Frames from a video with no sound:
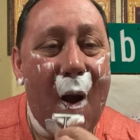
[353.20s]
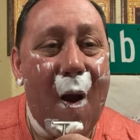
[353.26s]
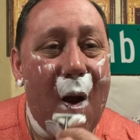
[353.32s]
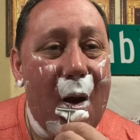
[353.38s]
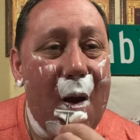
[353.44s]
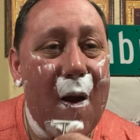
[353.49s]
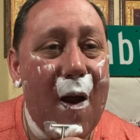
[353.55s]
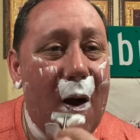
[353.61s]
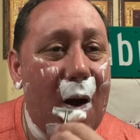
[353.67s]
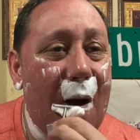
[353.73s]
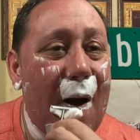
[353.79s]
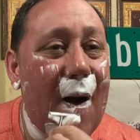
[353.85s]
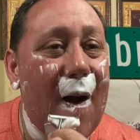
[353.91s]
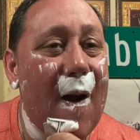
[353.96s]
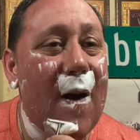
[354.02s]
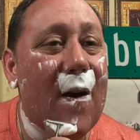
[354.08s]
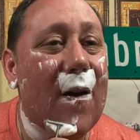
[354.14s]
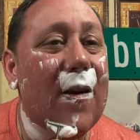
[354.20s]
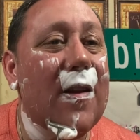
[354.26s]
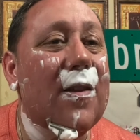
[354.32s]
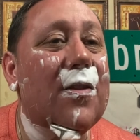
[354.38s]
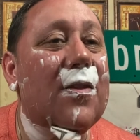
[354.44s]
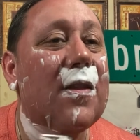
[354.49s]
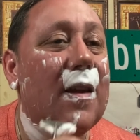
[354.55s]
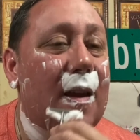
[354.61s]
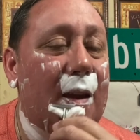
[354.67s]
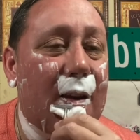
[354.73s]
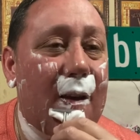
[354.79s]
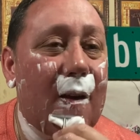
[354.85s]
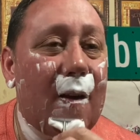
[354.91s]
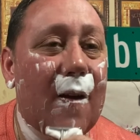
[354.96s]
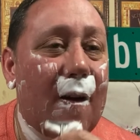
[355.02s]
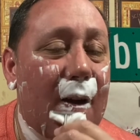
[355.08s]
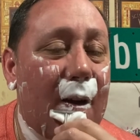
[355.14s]
Now, I already think
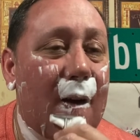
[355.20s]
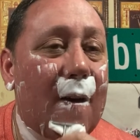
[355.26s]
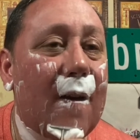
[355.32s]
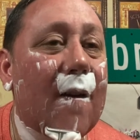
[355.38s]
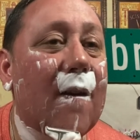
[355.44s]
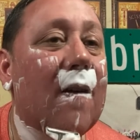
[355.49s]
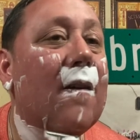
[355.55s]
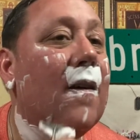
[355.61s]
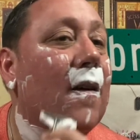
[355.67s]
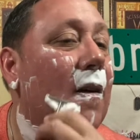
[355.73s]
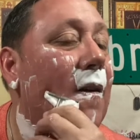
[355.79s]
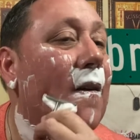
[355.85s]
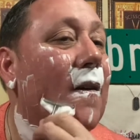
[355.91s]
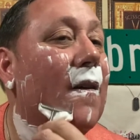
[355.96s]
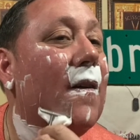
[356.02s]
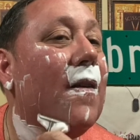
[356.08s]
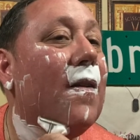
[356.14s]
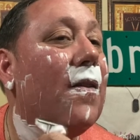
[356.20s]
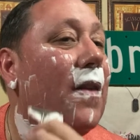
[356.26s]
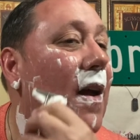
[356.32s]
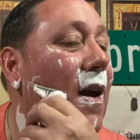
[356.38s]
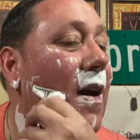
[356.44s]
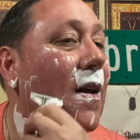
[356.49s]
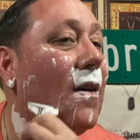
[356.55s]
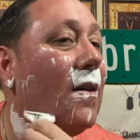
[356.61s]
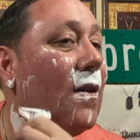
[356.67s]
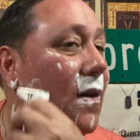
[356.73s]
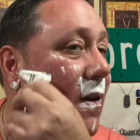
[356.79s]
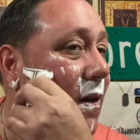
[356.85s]
that